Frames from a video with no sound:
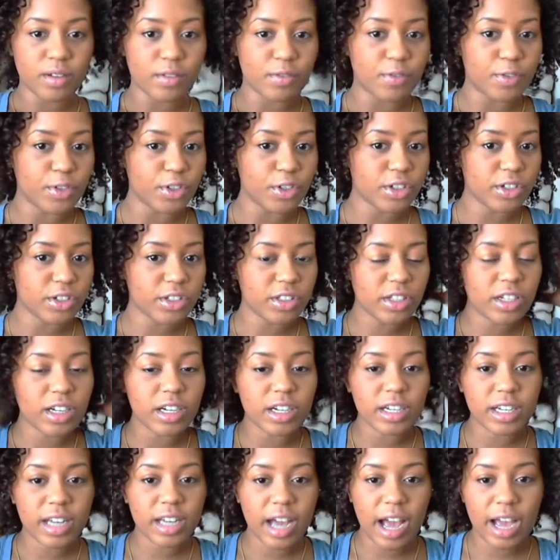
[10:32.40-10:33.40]
fuller
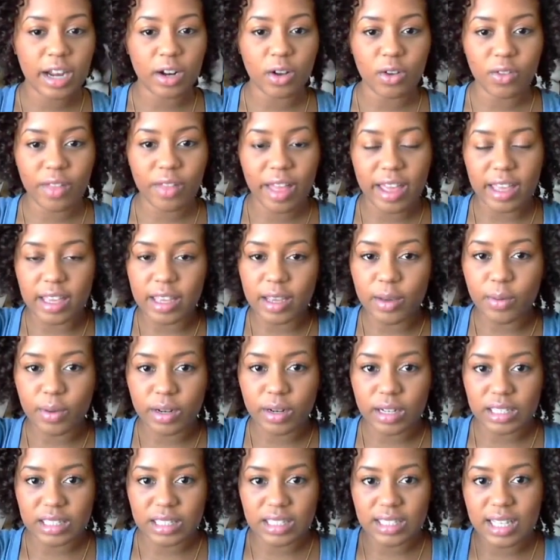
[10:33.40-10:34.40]
look. I don't like it
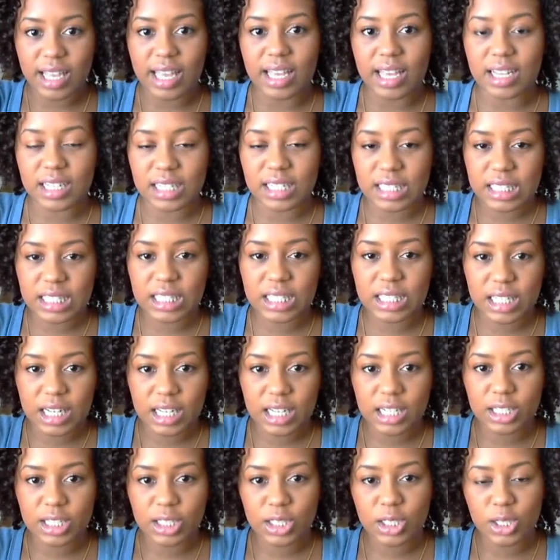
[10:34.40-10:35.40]
when it's like
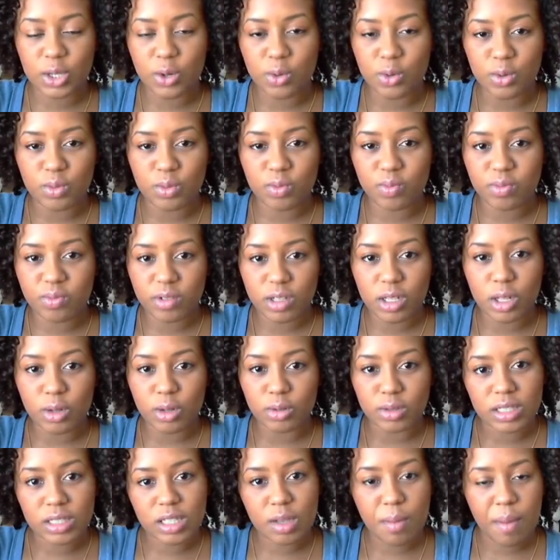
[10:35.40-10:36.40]
sitting so
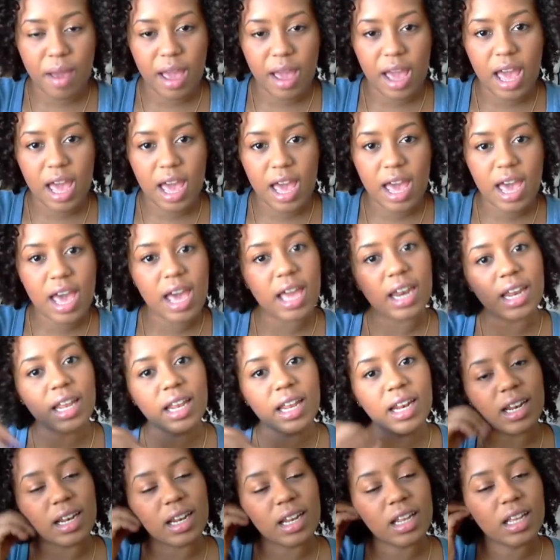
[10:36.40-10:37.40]
close to my head
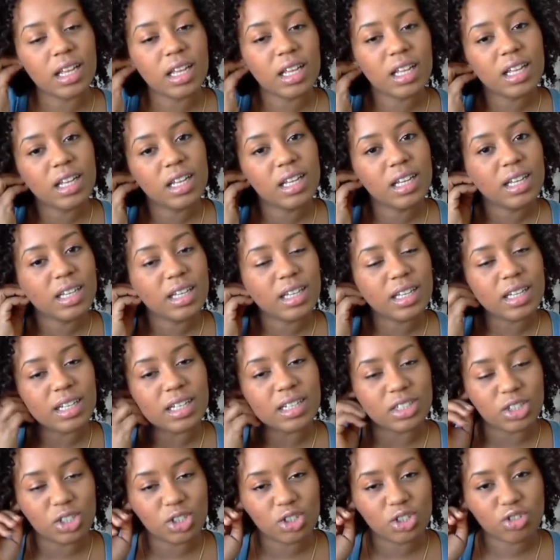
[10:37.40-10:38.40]
and
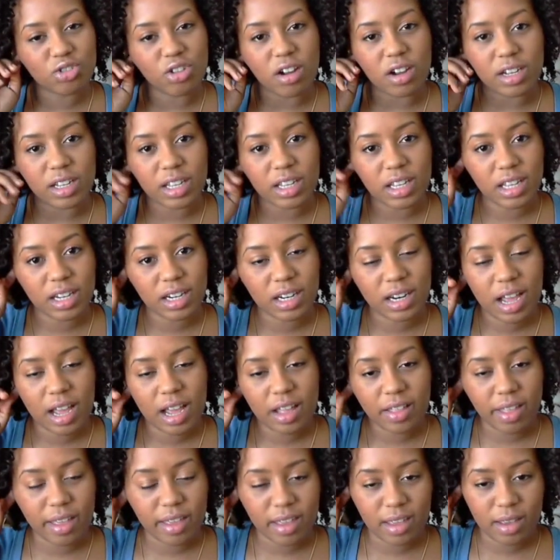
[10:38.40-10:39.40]
it's shrunken. I
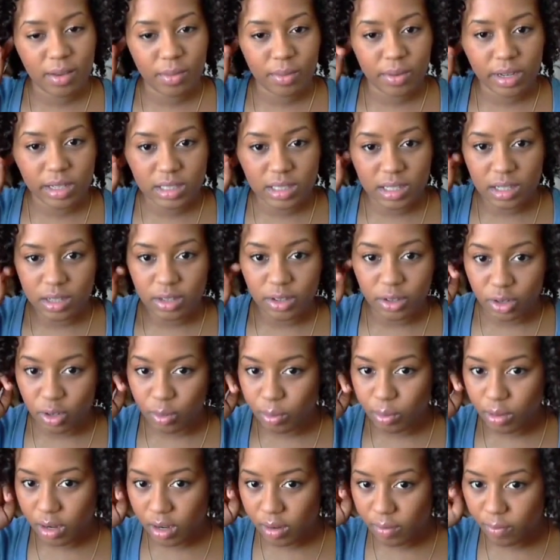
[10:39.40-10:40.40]
like it when it's a little
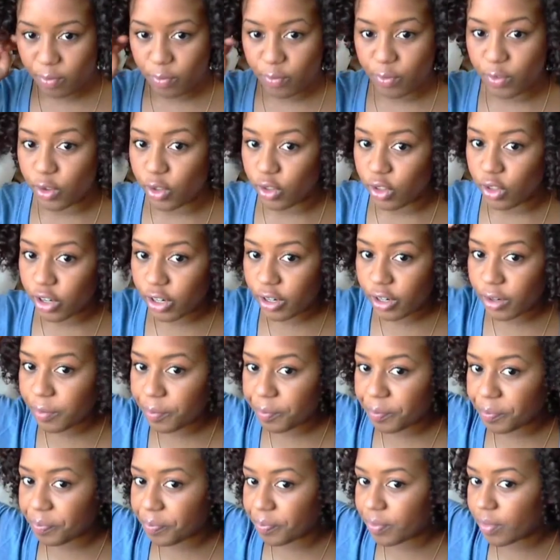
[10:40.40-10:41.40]
bit fuller.
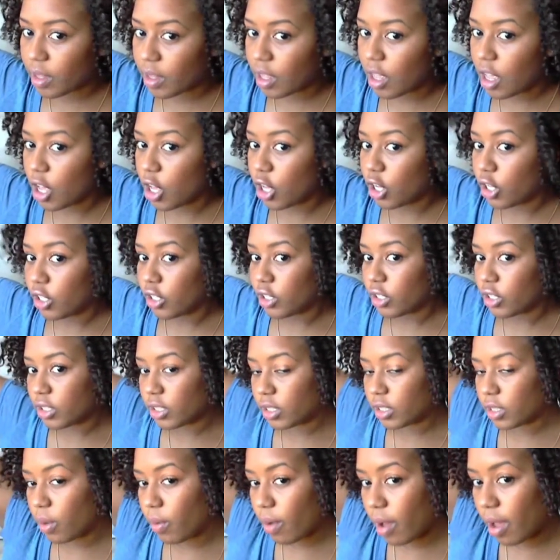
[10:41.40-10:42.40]

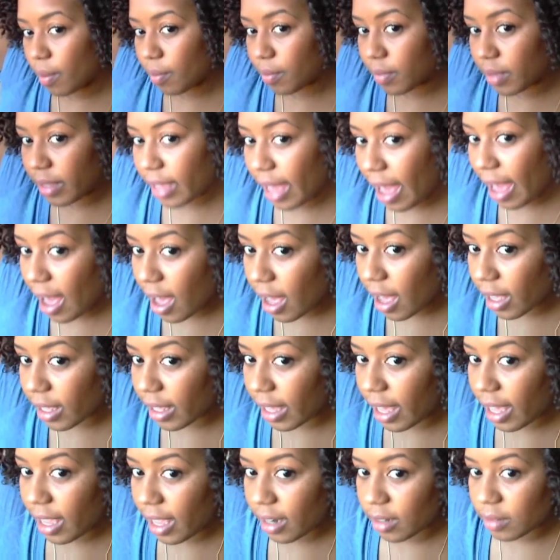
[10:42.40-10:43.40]
So yeah,
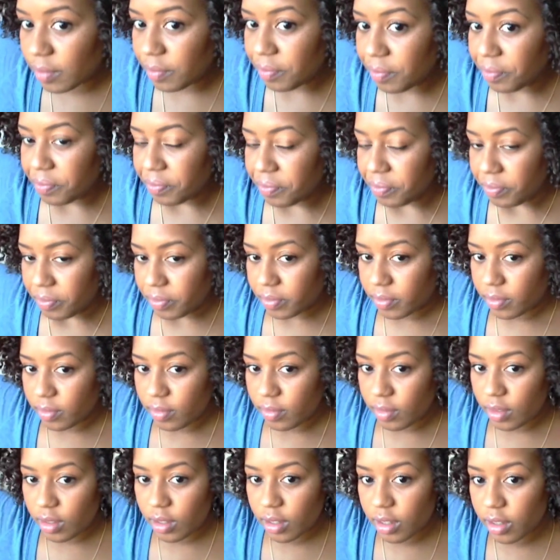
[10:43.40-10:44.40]
again,
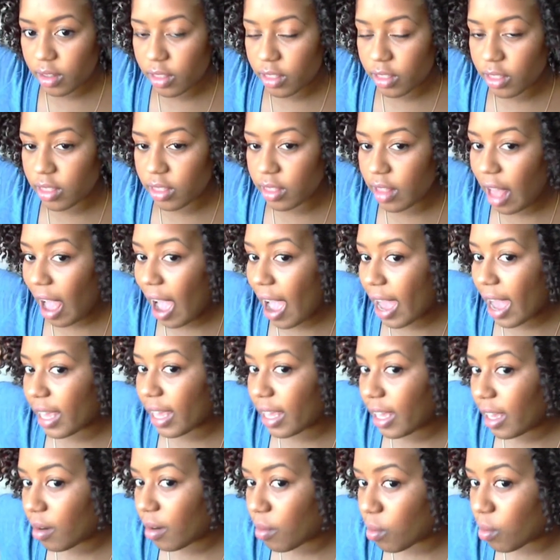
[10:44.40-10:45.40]
I
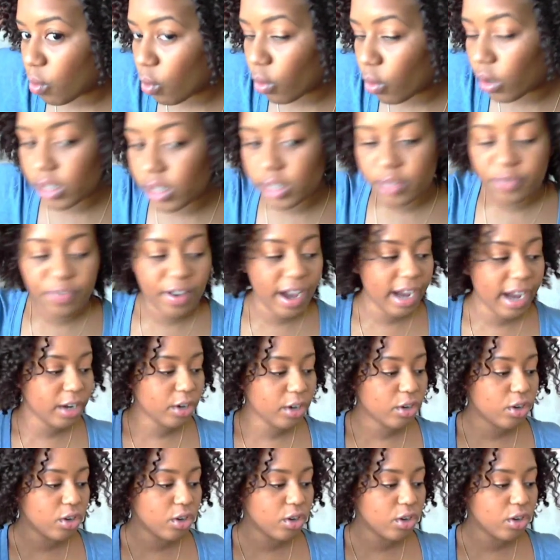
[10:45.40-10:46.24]
get more defined